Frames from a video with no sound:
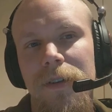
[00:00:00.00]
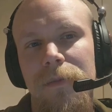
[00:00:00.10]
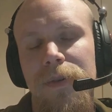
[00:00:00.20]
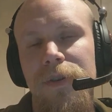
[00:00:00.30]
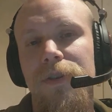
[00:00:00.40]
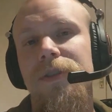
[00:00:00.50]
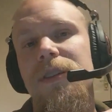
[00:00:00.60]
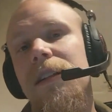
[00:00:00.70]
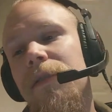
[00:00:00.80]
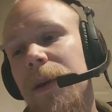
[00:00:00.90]
push
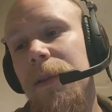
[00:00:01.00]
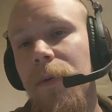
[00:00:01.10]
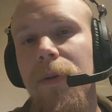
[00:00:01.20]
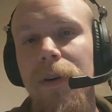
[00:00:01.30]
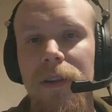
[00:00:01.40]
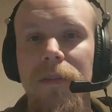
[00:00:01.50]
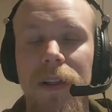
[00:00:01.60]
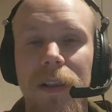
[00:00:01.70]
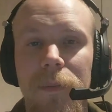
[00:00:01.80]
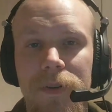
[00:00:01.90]
yourself a bit more and
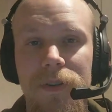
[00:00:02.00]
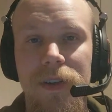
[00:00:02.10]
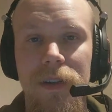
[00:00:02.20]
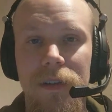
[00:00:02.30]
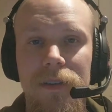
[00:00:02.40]
develop your skills.